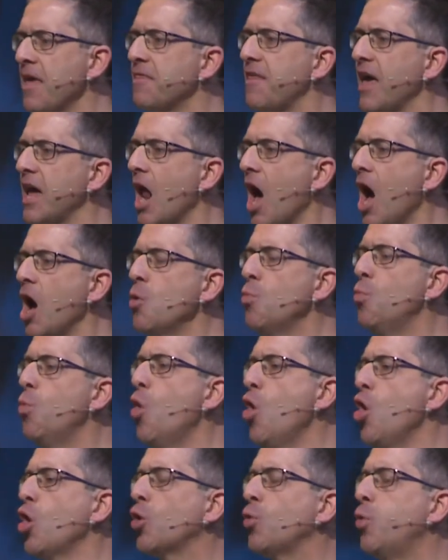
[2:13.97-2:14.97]
that I
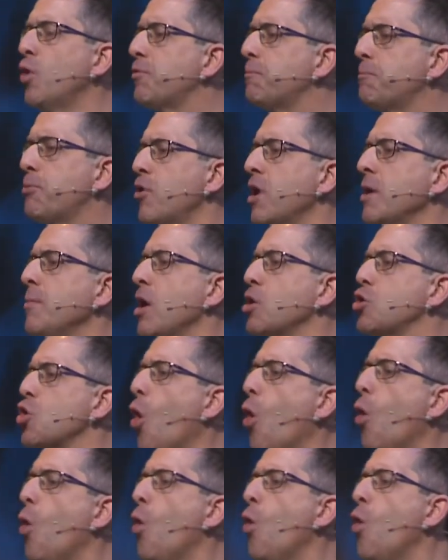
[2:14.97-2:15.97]
work with pretty much
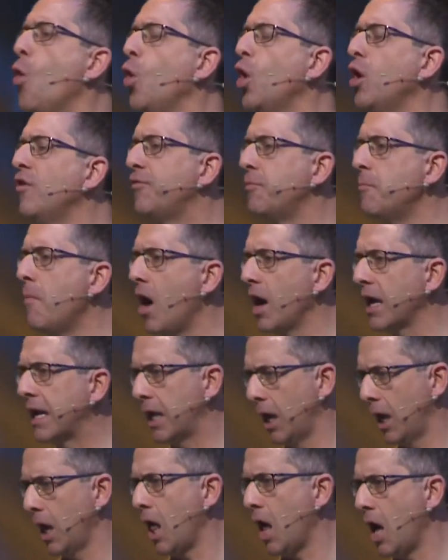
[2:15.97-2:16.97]
all of my
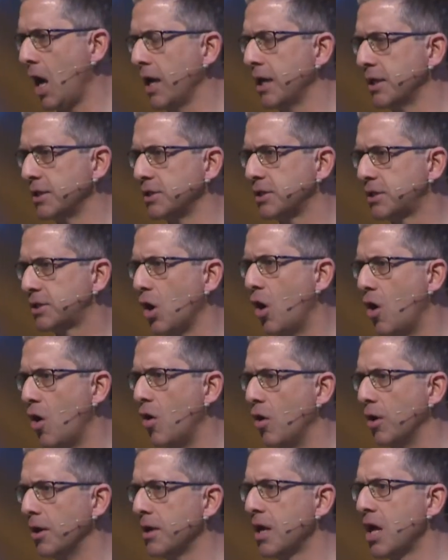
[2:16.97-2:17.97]
clients
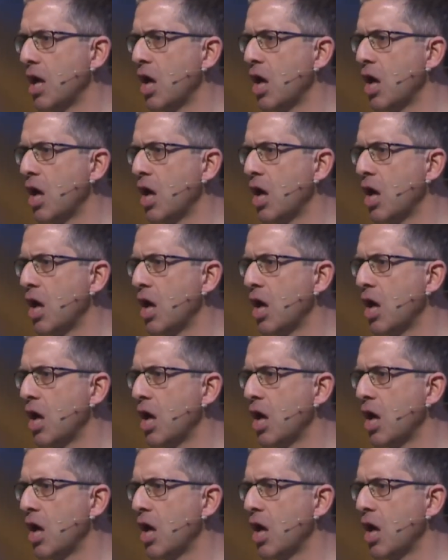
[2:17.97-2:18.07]
on